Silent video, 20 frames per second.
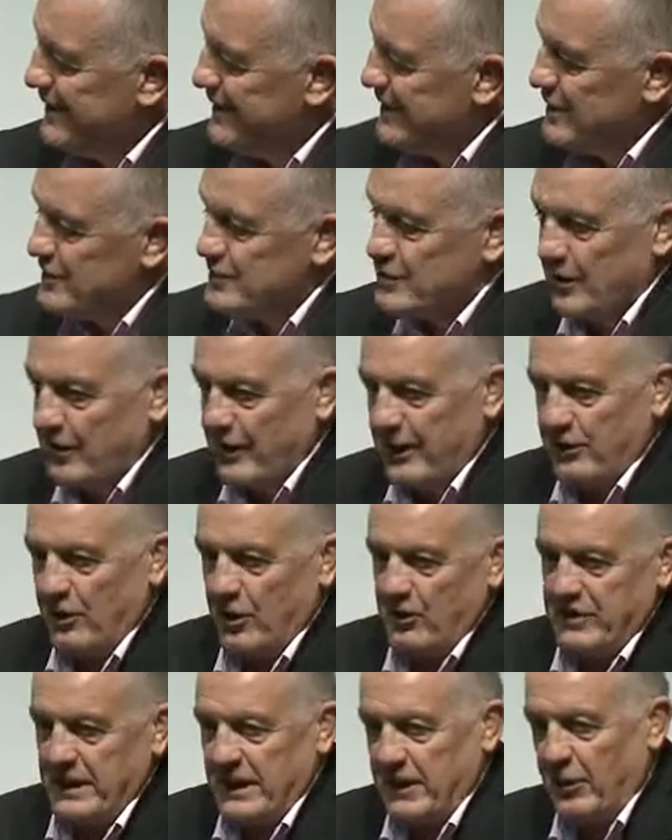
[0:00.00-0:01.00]
So they're
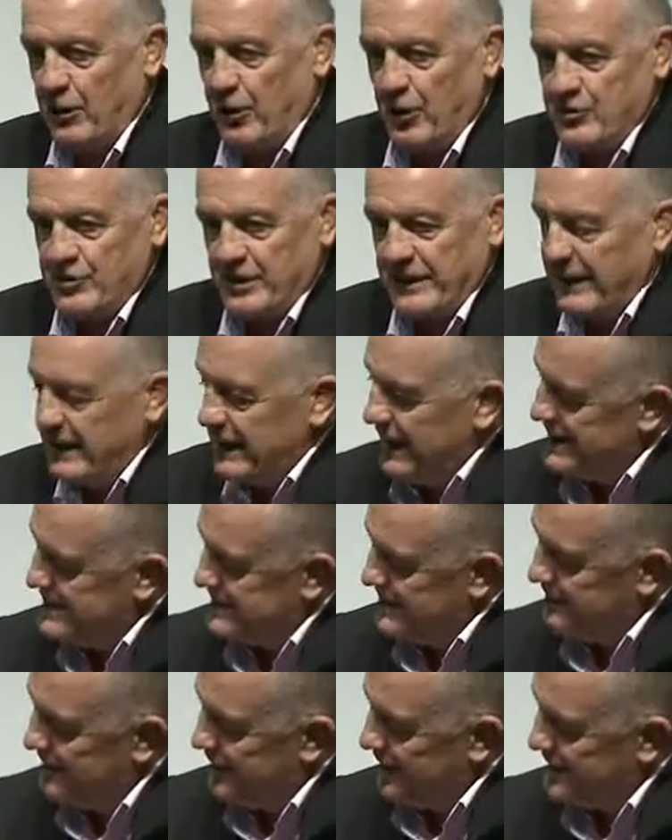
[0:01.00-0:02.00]
already ordering the next
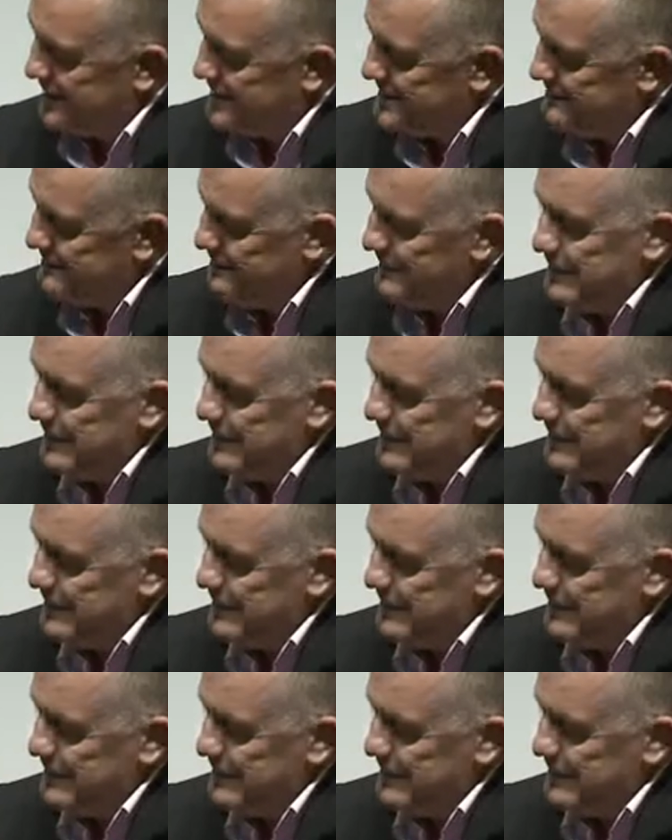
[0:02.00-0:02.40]
device.